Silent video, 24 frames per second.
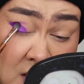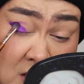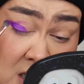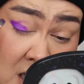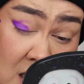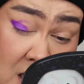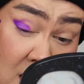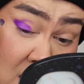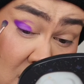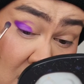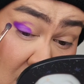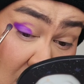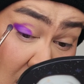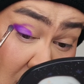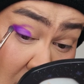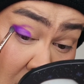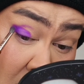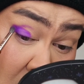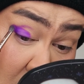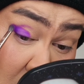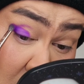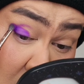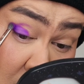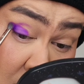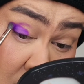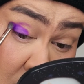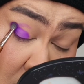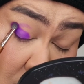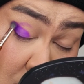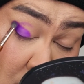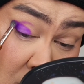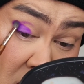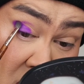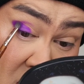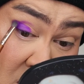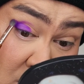I was like, okay, I
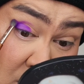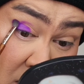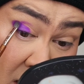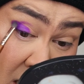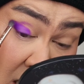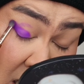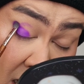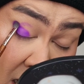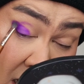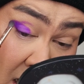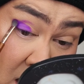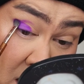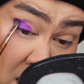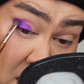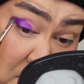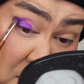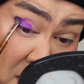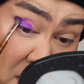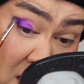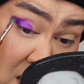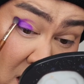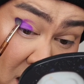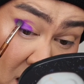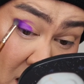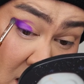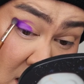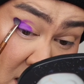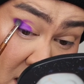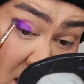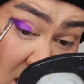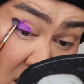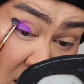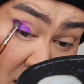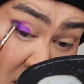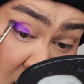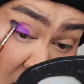must be late. But it
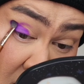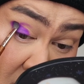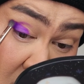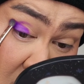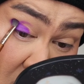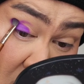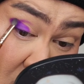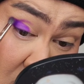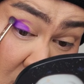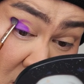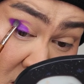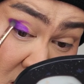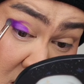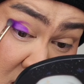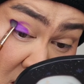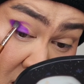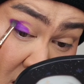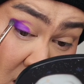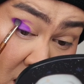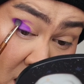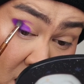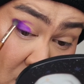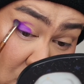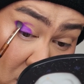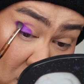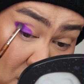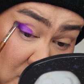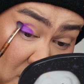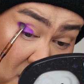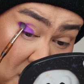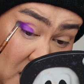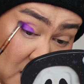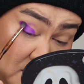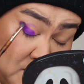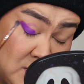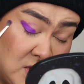said starting at 1
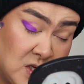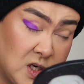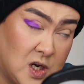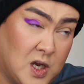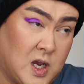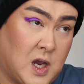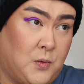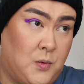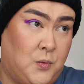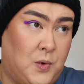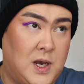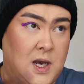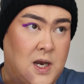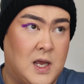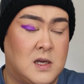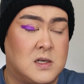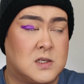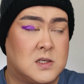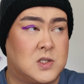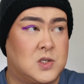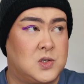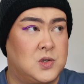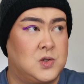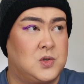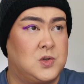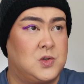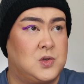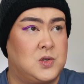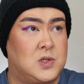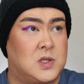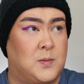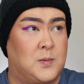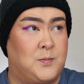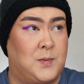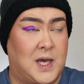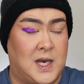p.m. So I went out to
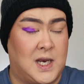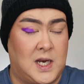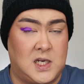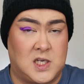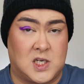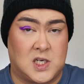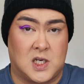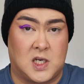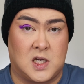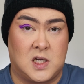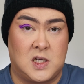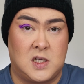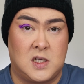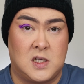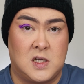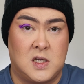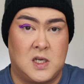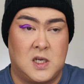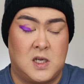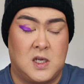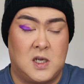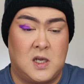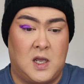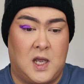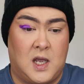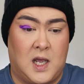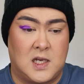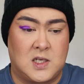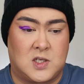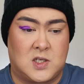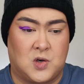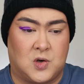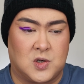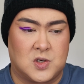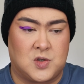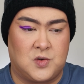the manager and
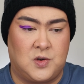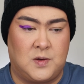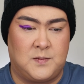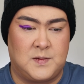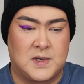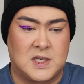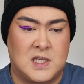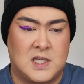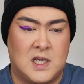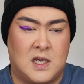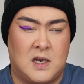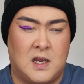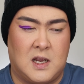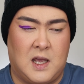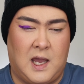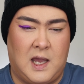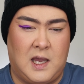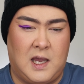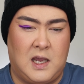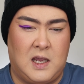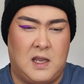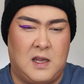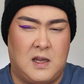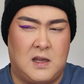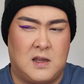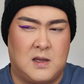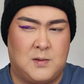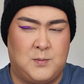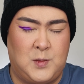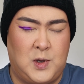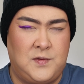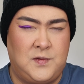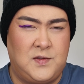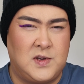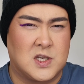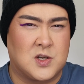talked to him and said, hey, the
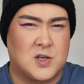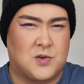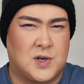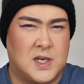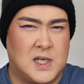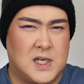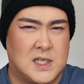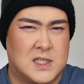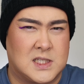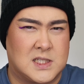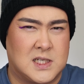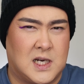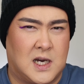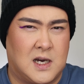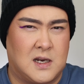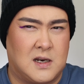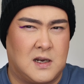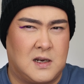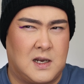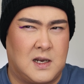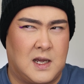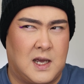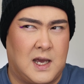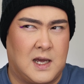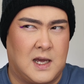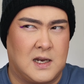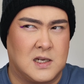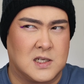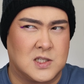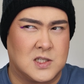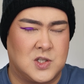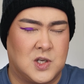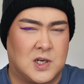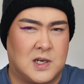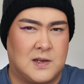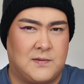movie's already started and
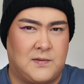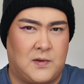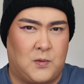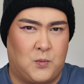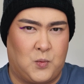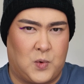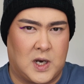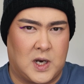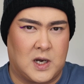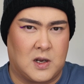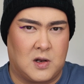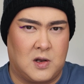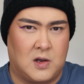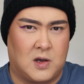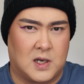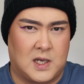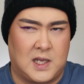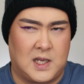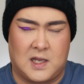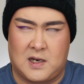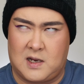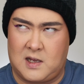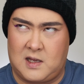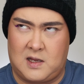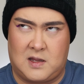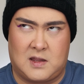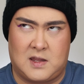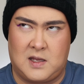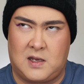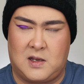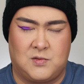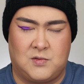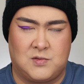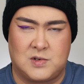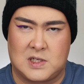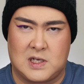it's not even 1 o'clock yet. I
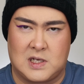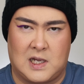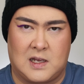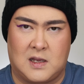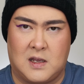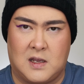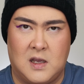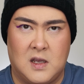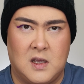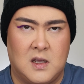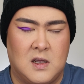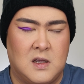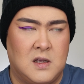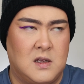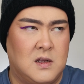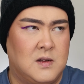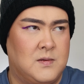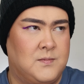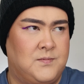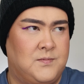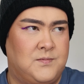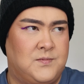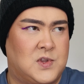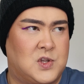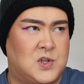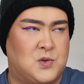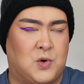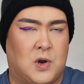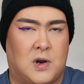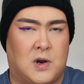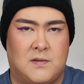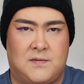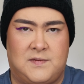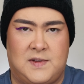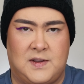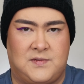think it was like
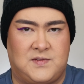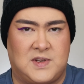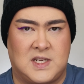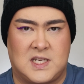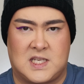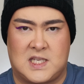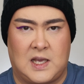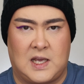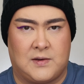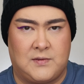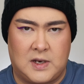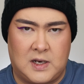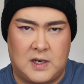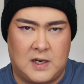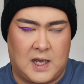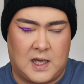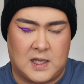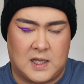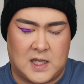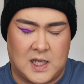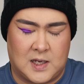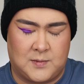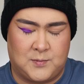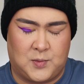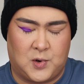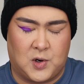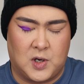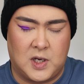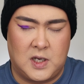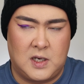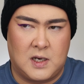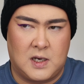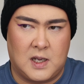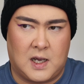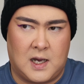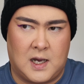12:57 at that
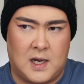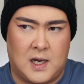point.